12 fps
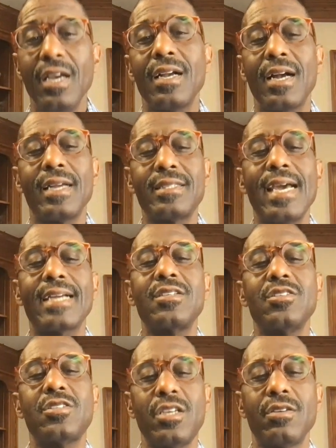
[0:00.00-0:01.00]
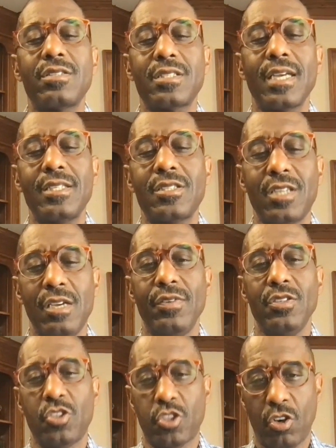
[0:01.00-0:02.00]
Contact us here at St.
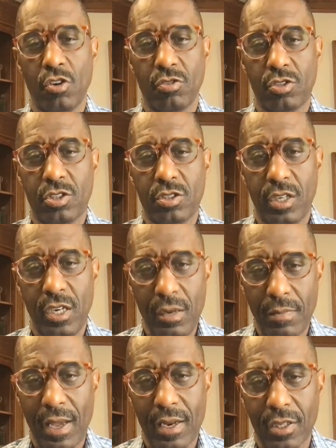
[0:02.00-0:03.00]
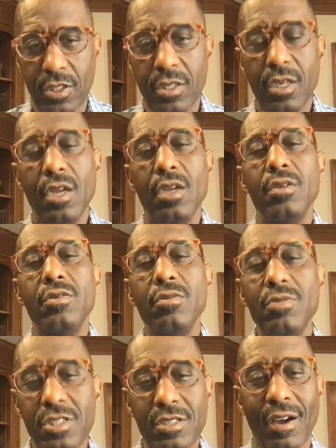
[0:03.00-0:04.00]
Stephen Church. Email us,
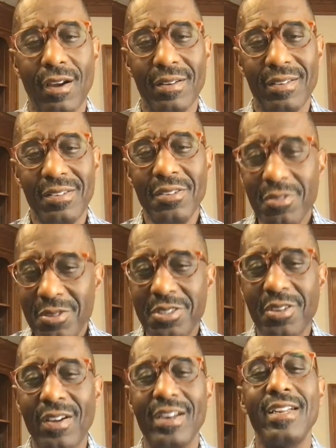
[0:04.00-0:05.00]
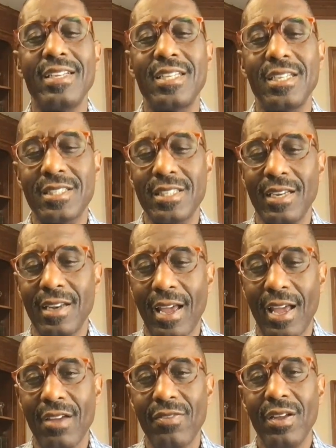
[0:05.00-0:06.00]
New Start, New Start at
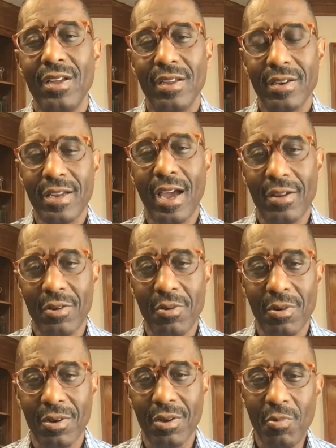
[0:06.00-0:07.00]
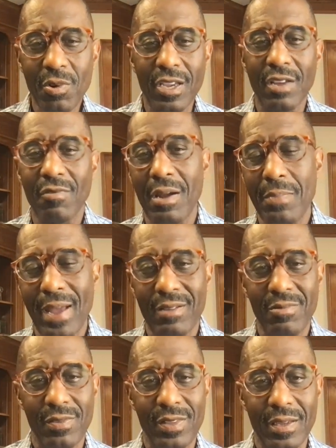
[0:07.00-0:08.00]
ssclive.org, and we'll get right back
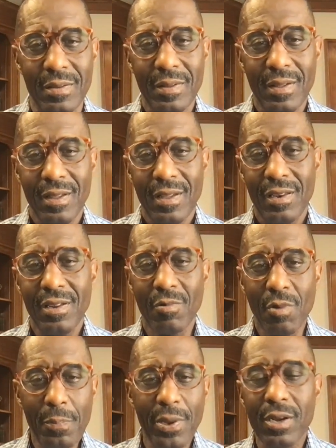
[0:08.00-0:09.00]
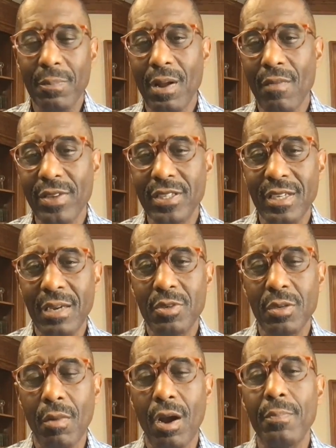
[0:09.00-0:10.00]
with you. Look, we'll pick up on this thing
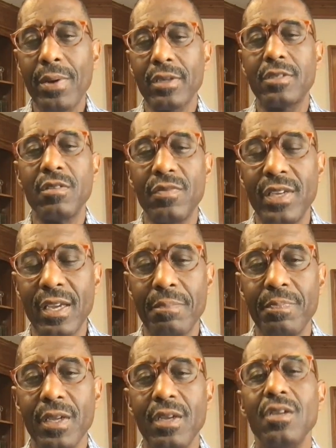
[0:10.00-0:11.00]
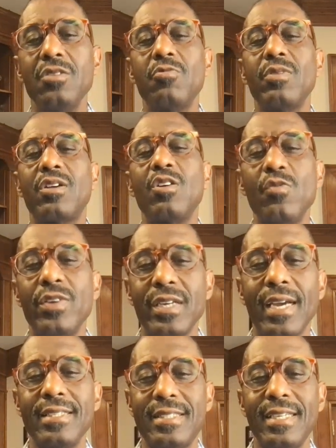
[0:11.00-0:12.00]
tomorrow, but until then, during COVID
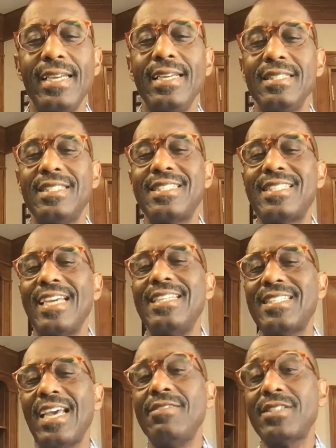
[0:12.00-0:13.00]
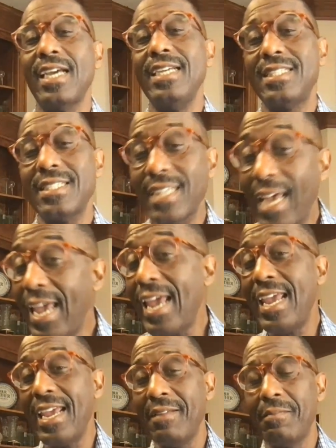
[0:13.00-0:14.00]
19, stay safe, stay
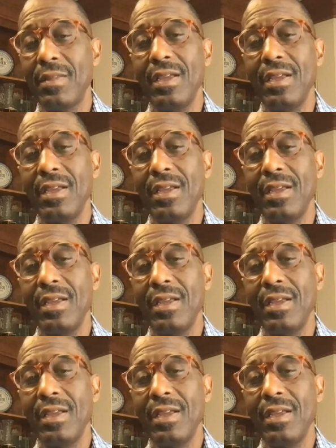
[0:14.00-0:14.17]
sane,